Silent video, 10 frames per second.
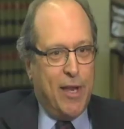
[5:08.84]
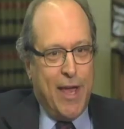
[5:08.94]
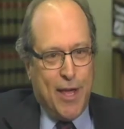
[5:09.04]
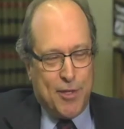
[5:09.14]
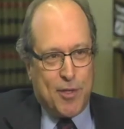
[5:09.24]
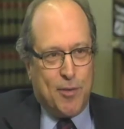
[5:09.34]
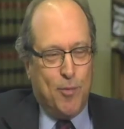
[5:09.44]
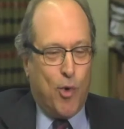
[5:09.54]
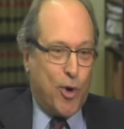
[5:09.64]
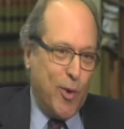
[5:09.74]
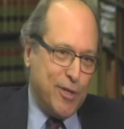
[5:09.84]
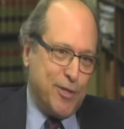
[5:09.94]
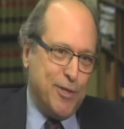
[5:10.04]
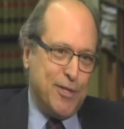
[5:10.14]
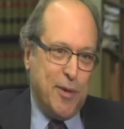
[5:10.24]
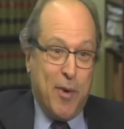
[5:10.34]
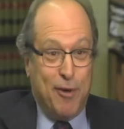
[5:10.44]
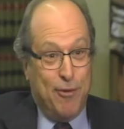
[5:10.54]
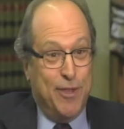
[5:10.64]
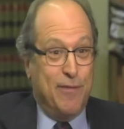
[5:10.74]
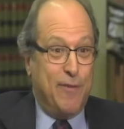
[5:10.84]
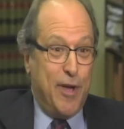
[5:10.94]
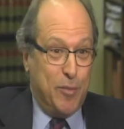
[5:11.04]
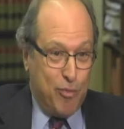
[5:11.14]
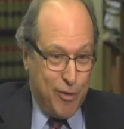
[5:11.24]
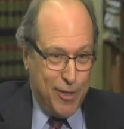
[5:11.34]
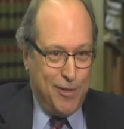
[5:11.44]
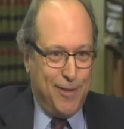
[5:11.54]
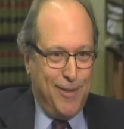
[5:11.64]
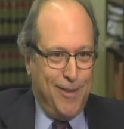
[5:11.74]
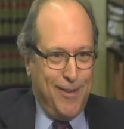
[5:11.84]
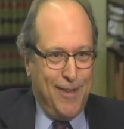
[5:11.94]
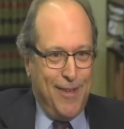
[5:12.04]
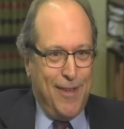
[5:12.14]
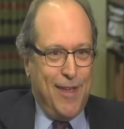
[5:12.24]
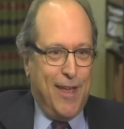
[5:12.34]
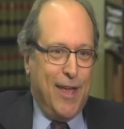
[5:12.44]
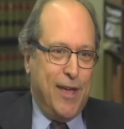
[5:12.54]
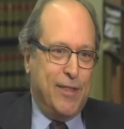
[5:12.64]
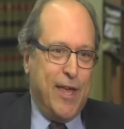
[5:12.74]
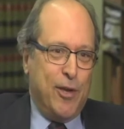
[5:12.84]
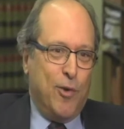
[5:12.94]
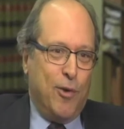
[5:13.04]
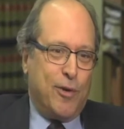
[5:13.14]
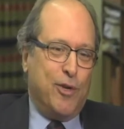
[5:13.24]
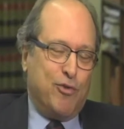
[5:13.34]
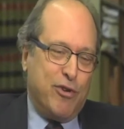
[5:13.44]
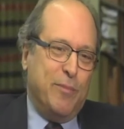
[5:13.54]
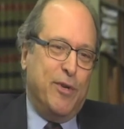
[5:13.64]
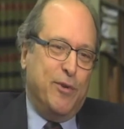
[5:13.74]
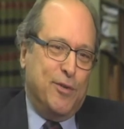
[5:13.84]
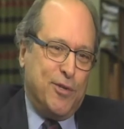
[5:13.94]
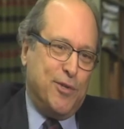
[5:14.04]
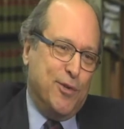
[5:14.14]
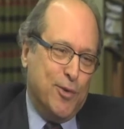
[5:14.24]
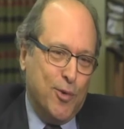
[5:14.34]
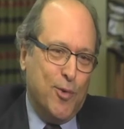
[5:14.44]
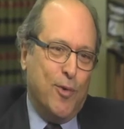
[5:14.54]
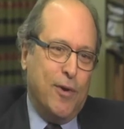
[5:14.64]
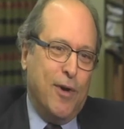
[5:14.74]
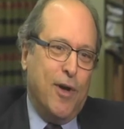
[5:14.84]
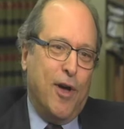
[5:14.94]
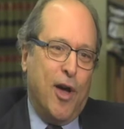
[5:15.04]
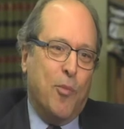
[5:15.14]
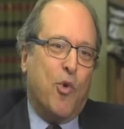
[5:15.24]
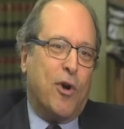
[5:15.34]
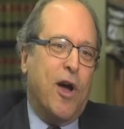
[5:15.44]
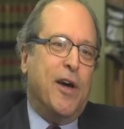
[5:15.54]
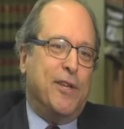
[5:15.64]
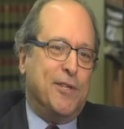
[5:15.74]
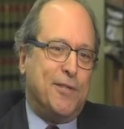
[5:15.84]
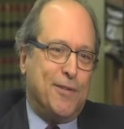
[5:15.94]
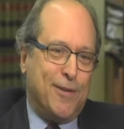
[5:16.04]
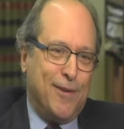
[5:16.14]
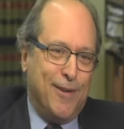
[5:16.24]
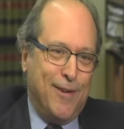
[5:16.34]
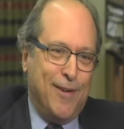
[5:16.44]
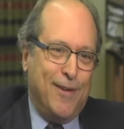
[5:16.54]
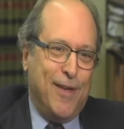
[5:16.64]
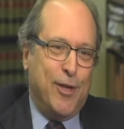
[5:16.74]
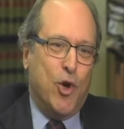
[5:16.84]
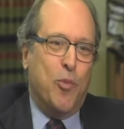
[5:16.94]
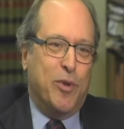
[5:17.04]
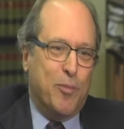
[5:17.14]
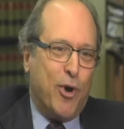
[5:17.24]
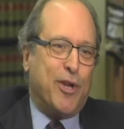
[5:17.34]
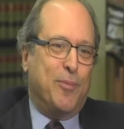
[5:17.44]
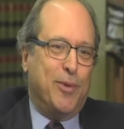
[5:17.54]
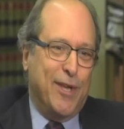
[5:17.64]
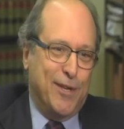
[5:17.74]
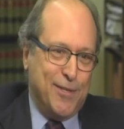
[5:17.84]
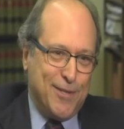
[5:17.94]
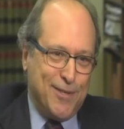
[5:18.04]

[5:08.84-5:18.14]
ask more questions, they might read the fine print, and that all contributes to a more honest and open marketplace.